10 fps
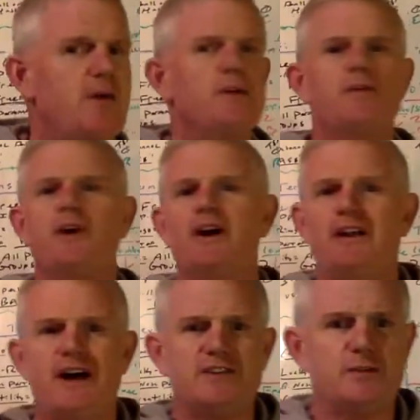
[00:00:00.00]
We
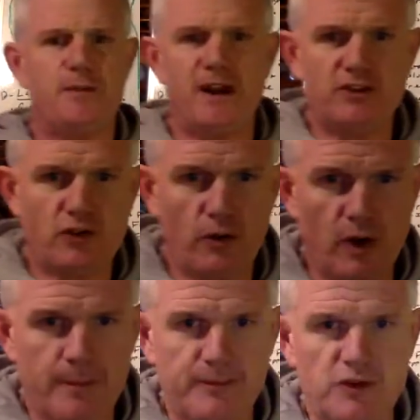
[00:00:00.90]
realize it might screw
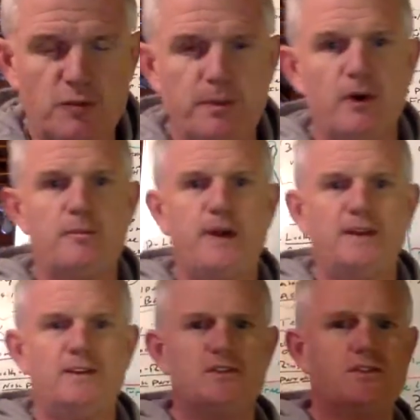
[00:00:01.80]
up the spill
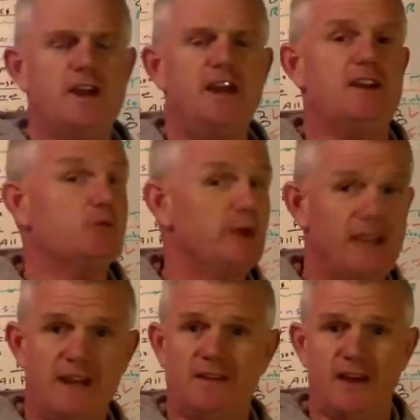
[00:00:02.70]
bending cage. We
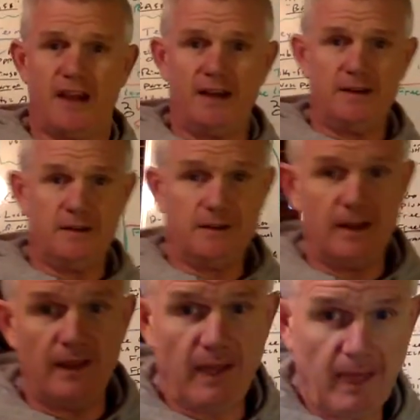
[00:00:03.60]
get that.
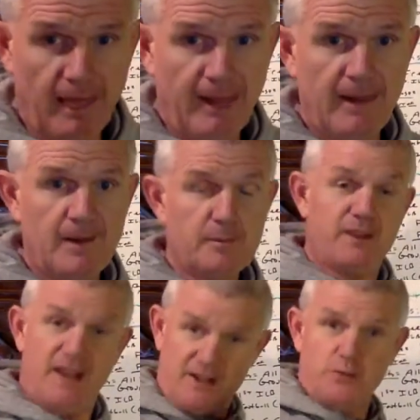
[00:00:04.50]

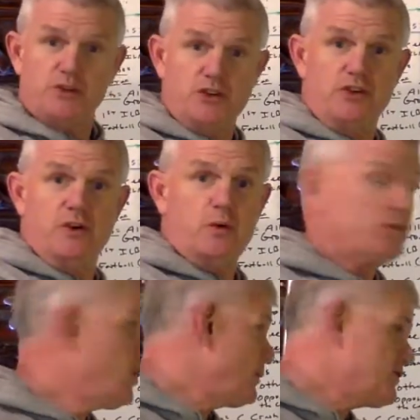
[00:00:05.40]
But that's what you do.
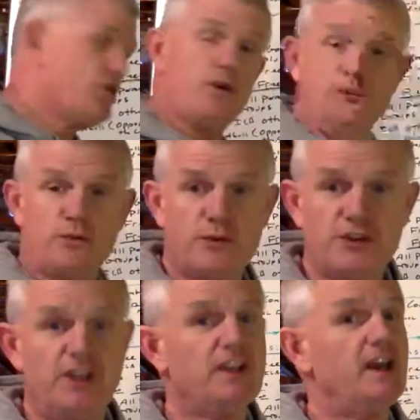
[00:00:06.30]
Nobody's going through the
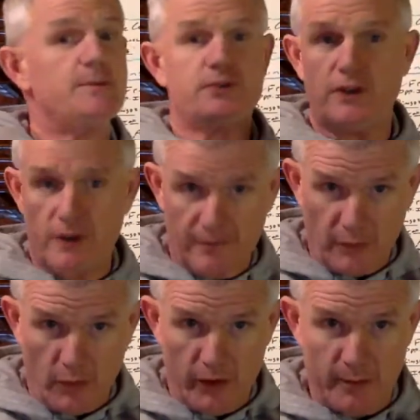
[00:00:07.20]
C gap, so you don't have
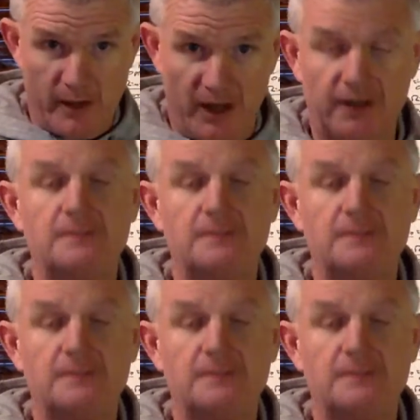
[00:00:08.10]
to worry about it.